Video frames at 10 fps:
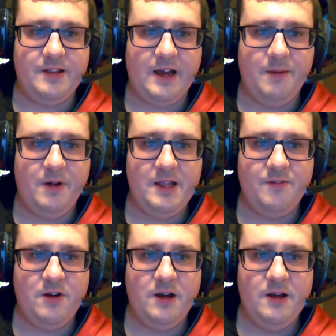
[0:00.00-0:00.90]

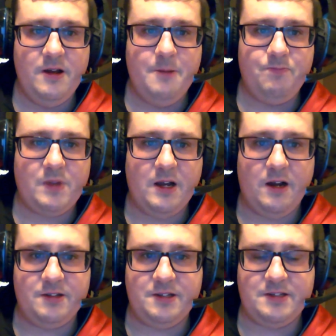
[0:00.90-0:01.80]
Another
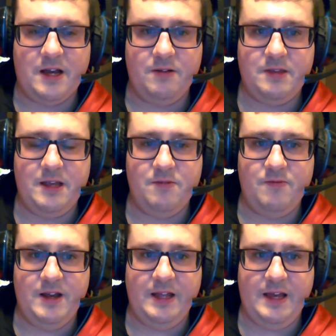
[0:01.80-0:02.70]
artist that didn't
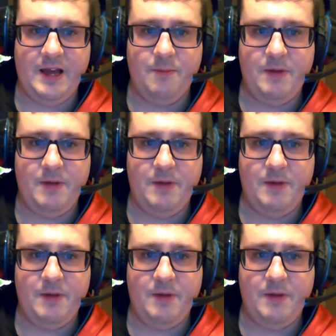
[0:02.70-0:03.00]
really